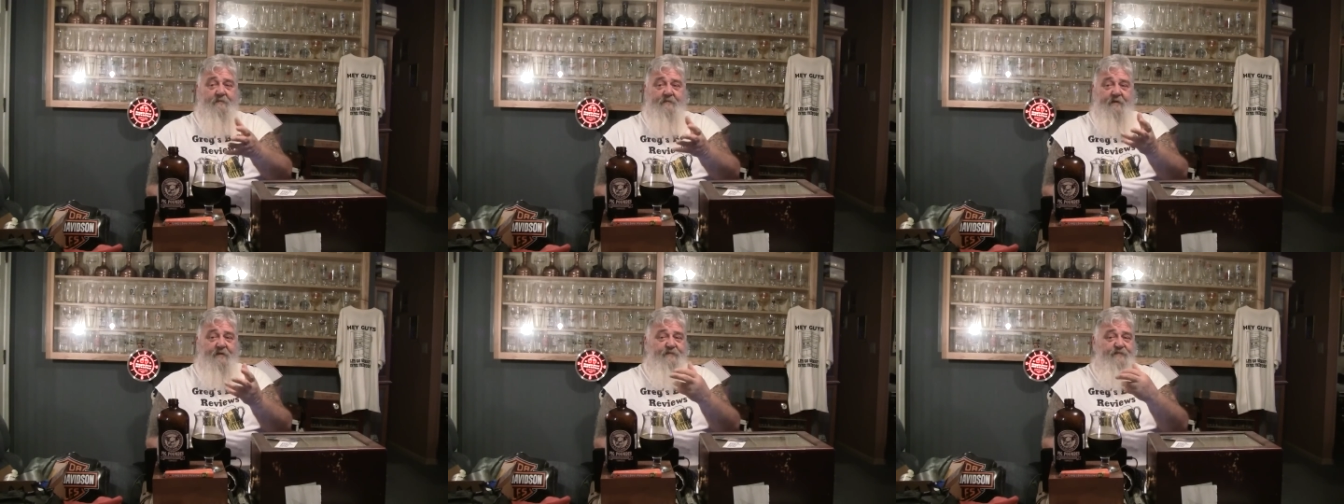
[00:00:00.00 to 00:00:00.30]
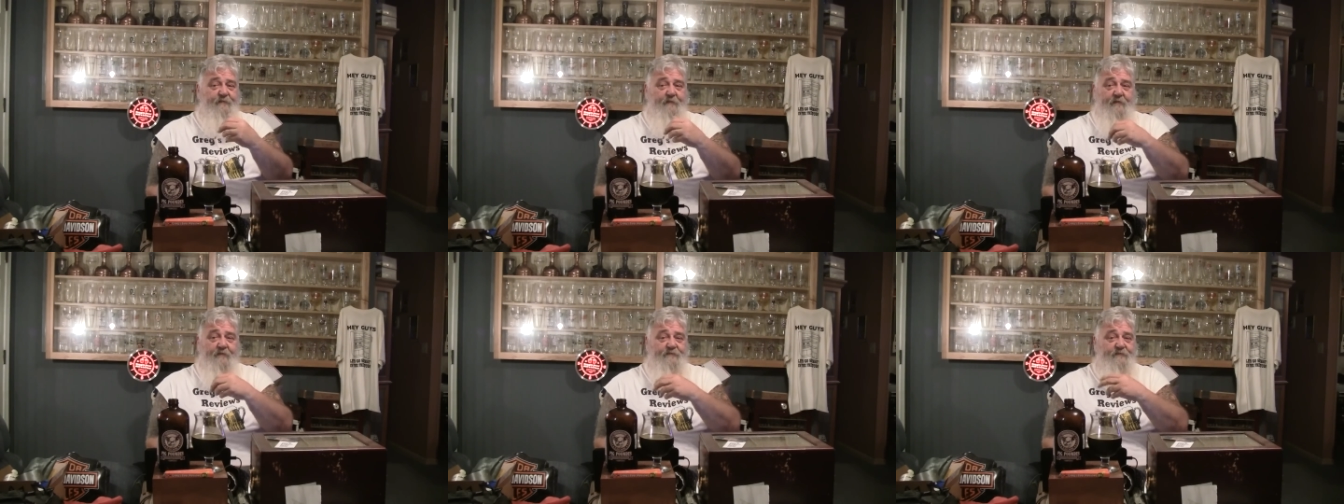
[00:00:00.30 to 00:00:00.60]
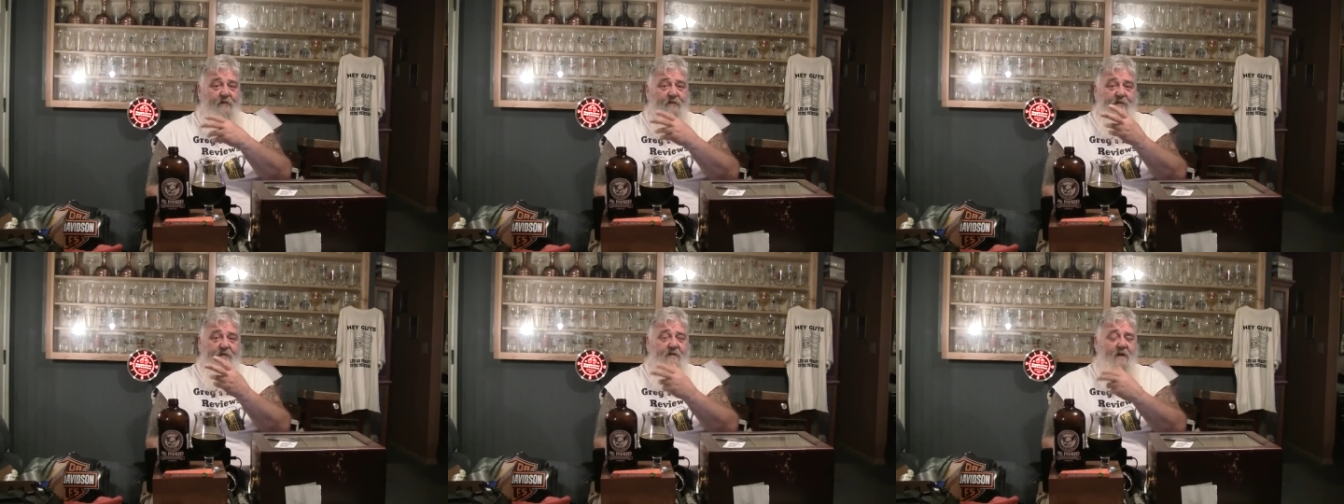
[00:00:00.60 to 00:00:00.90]
Greensboro is
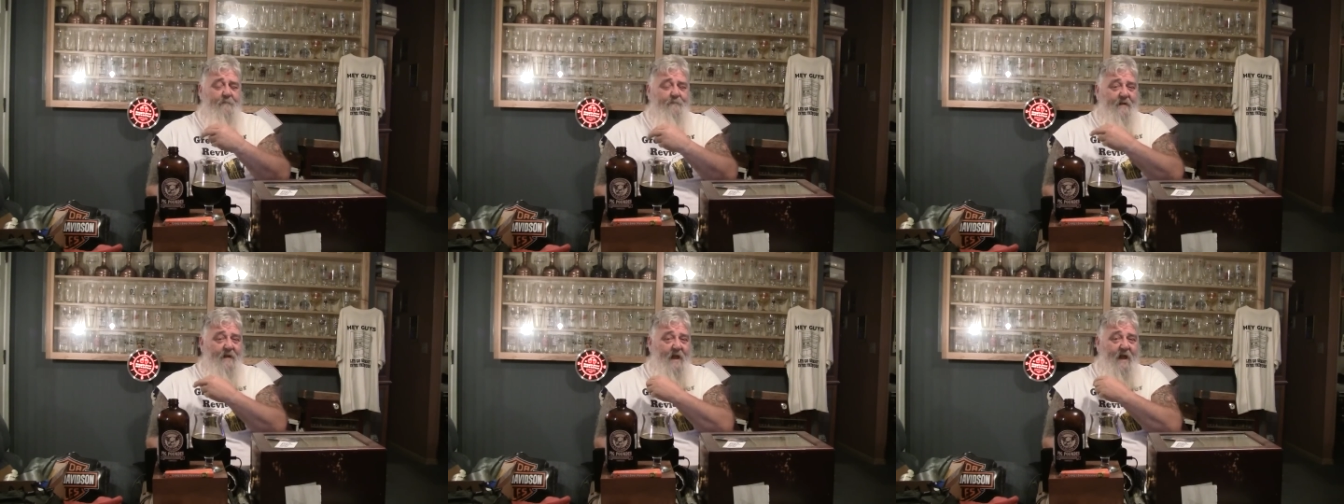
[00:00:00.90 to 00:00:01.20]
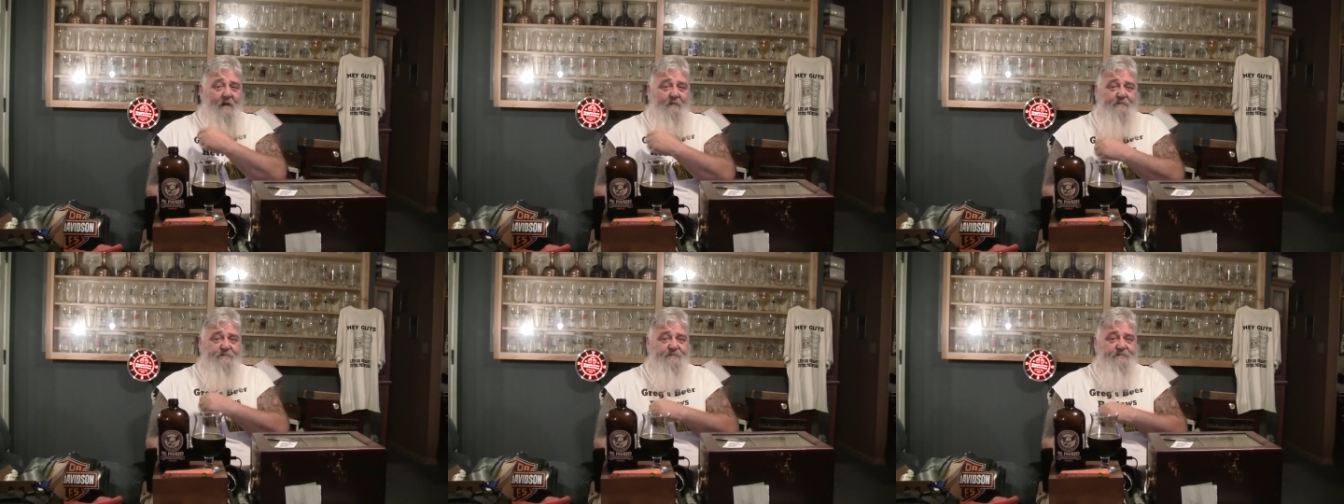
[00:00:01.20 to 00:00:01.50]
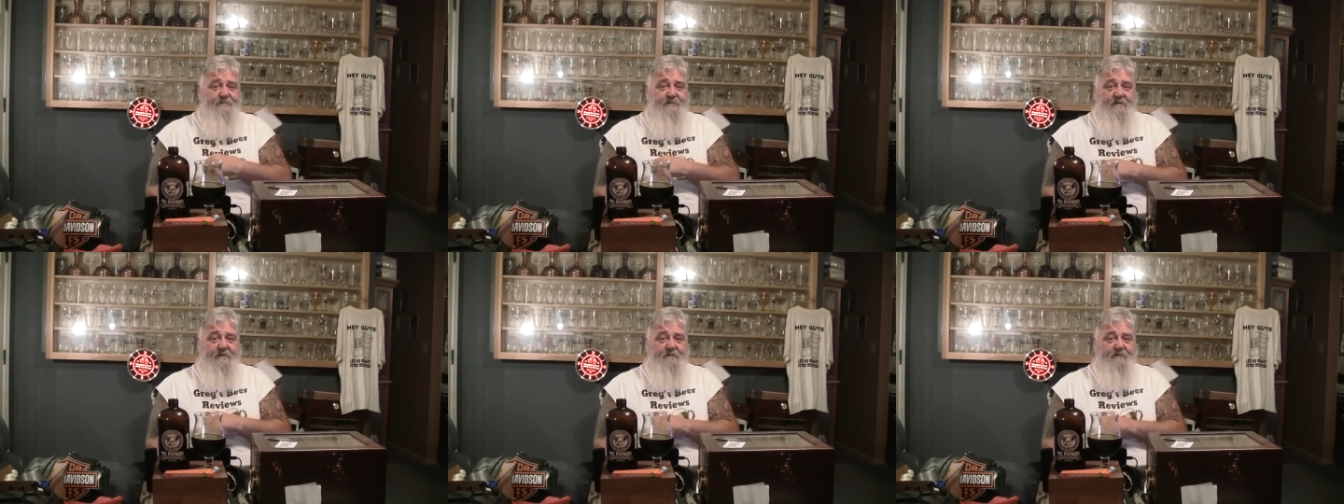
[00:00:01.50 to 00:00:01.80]
only a couple hours
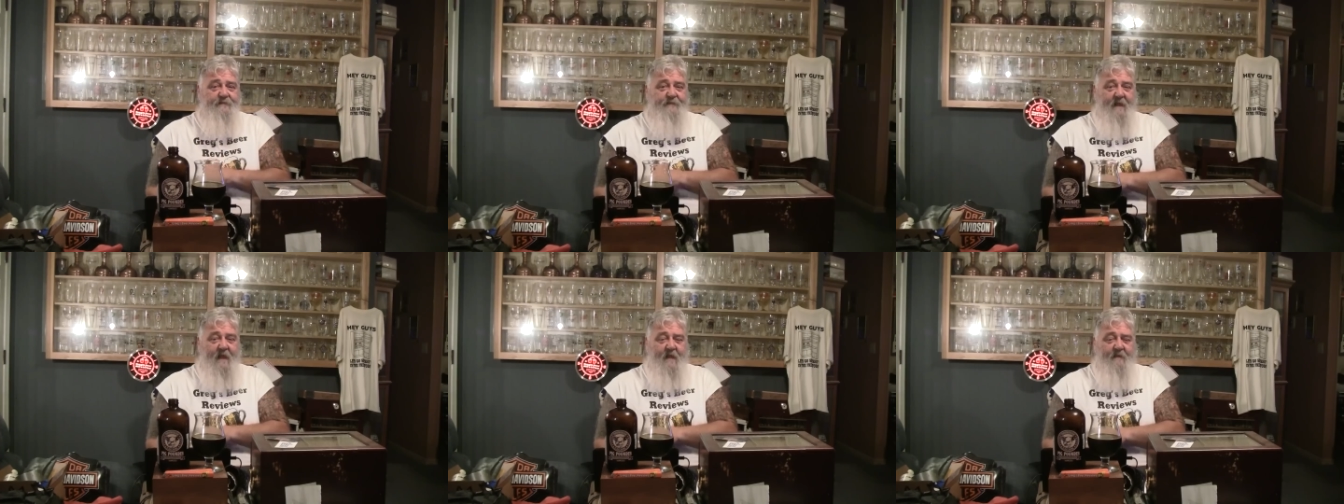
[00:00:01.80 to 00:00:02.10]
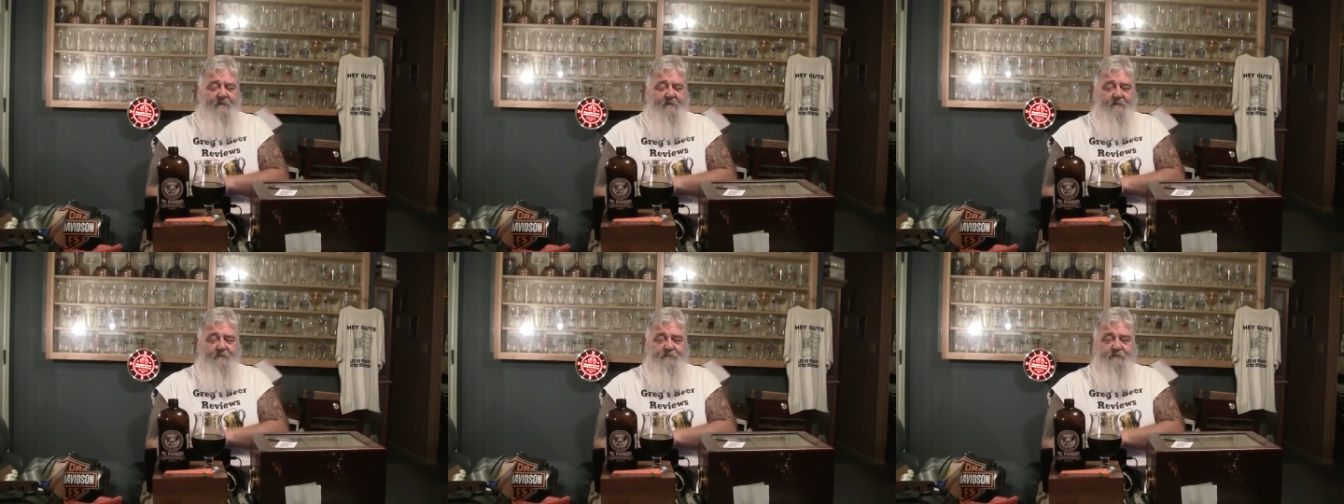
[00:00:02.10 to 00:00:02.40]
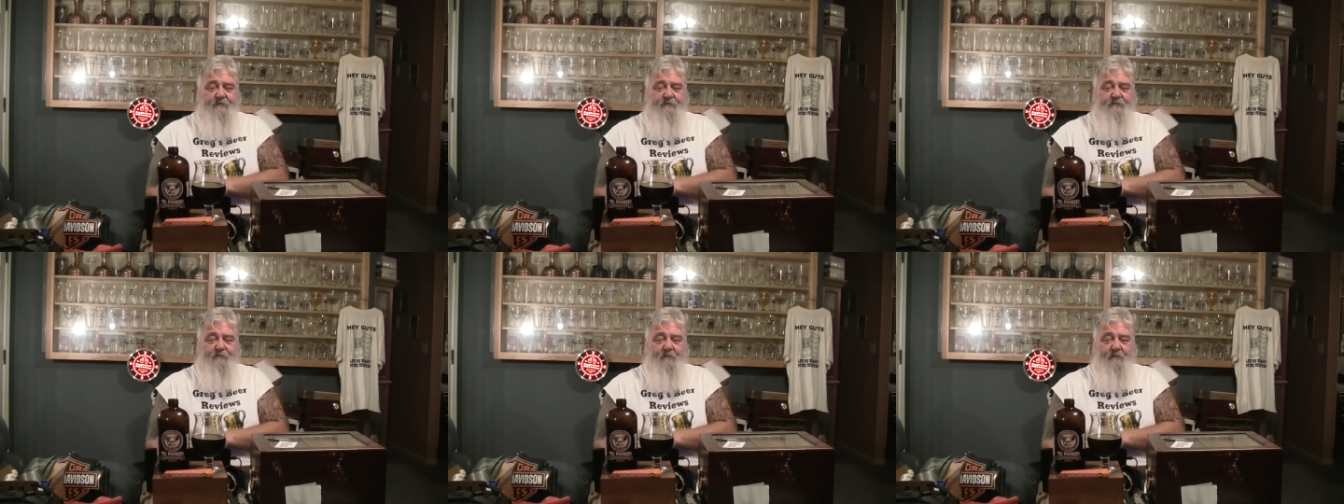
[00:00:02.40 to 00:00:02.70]
uh, south on
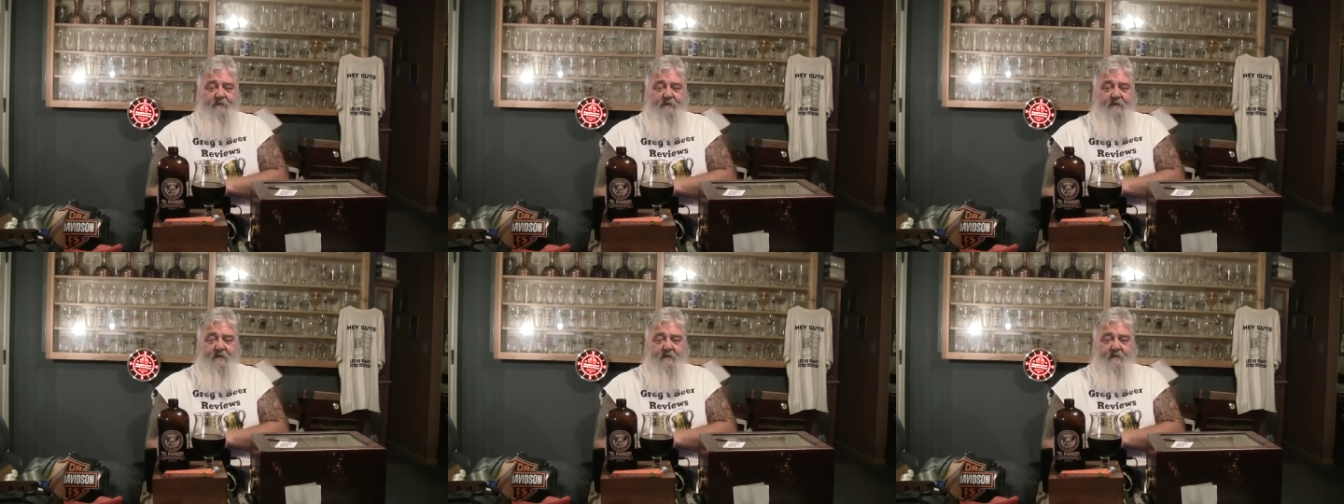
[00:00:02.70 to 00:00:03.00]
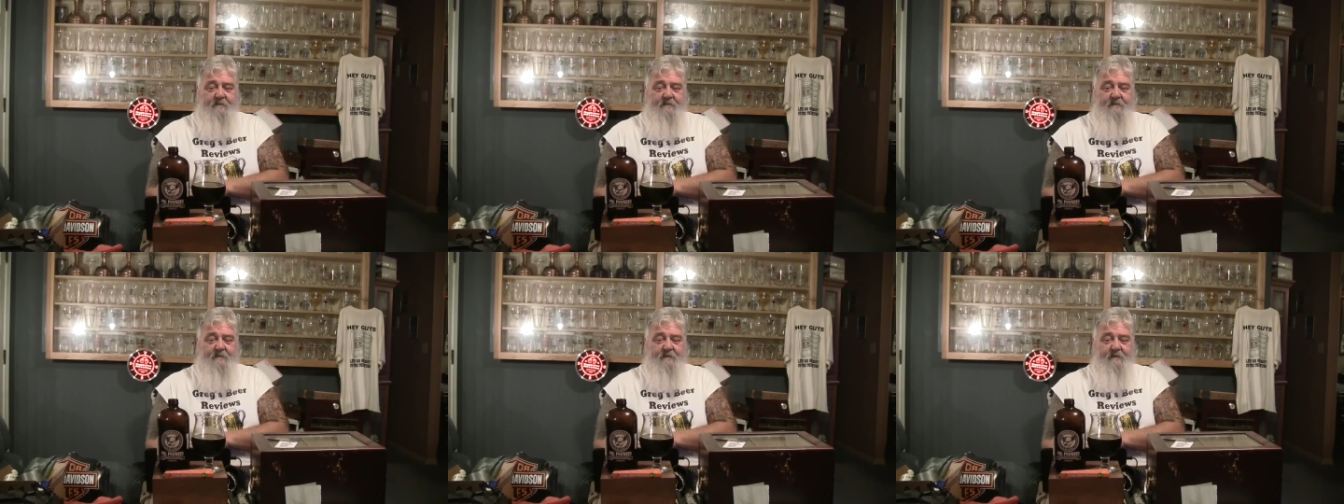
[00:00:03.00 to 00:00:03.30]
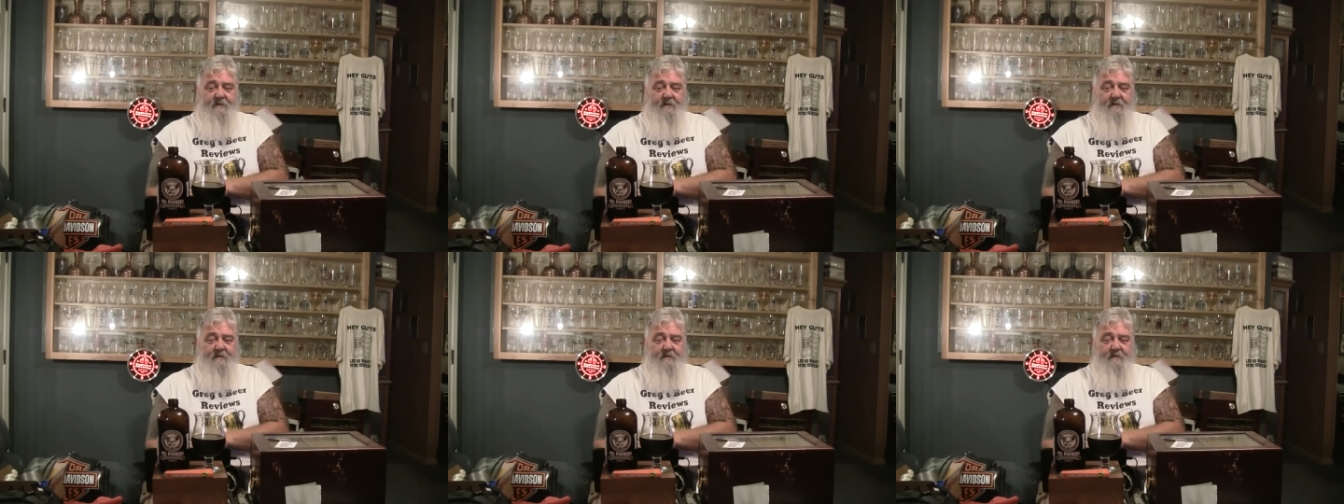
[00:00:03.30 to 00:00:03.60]
220 here,
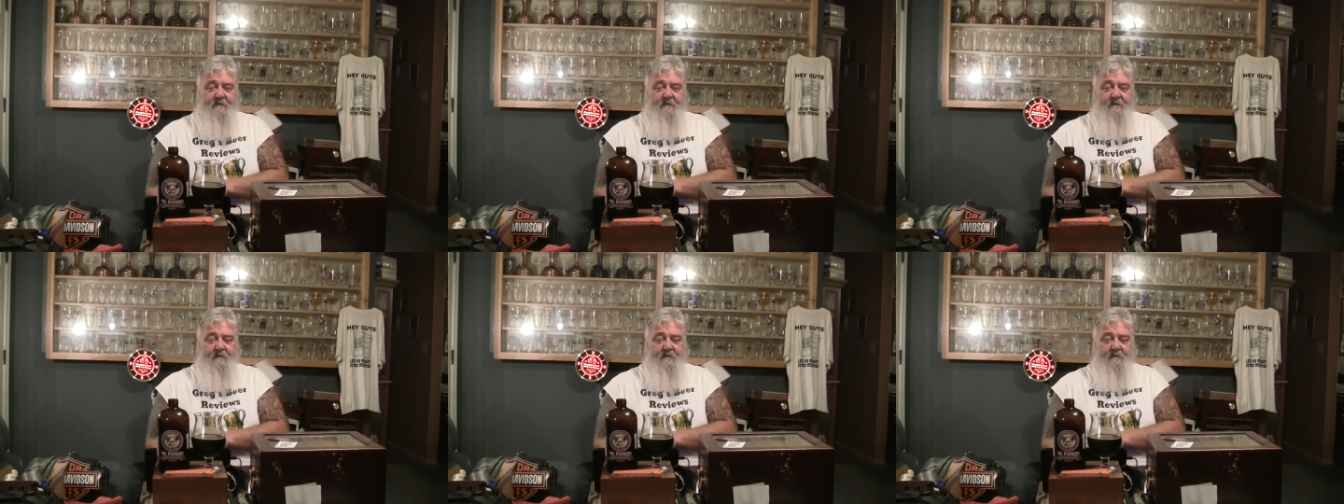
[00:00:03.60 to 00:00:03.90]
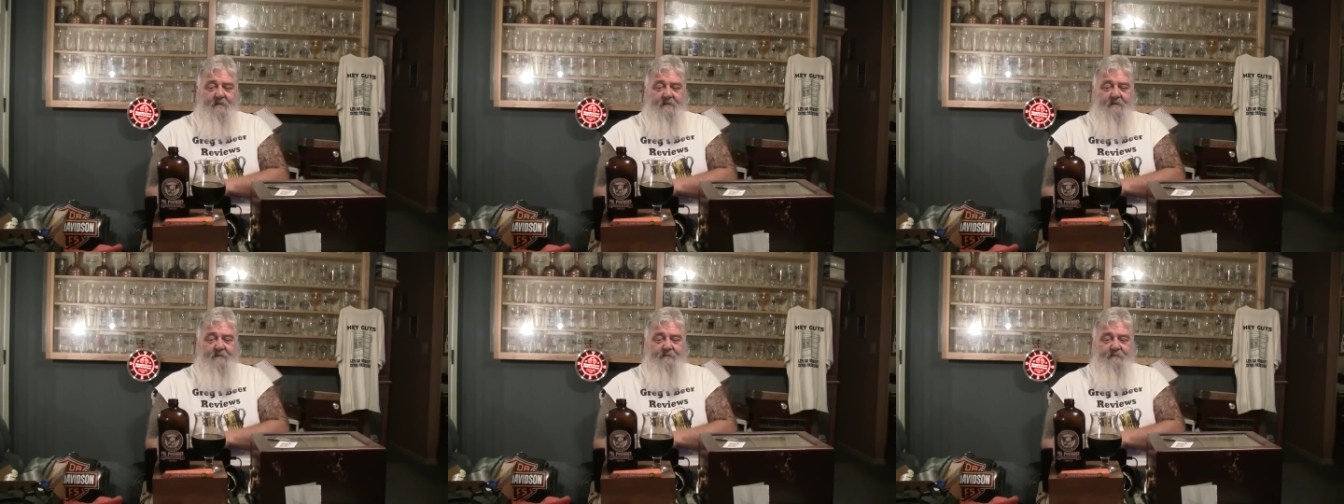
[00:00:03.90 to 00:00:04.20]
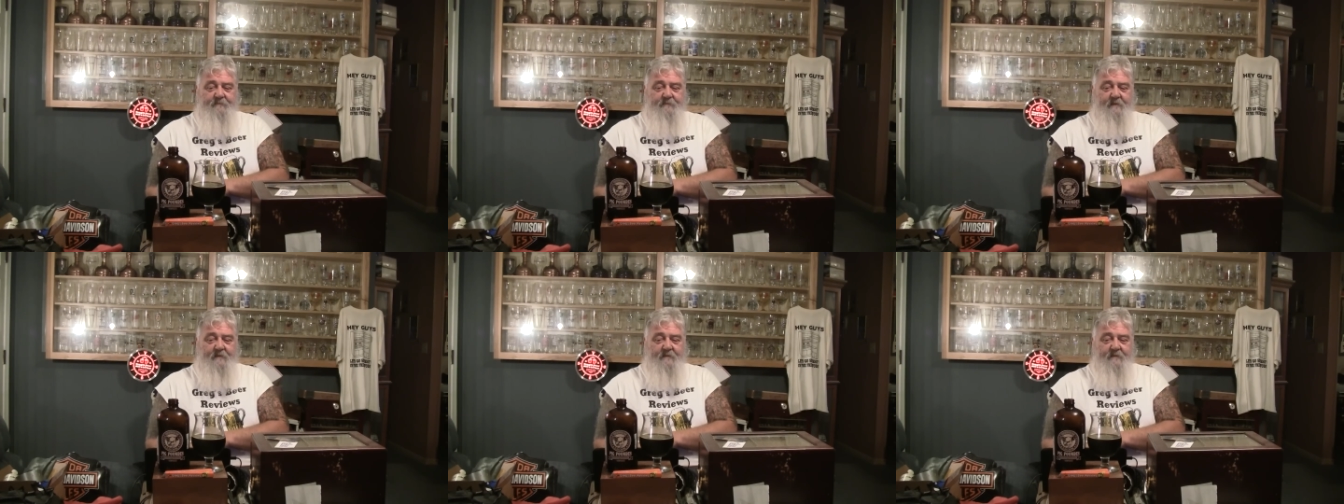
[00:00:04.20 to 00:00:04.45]
and uh,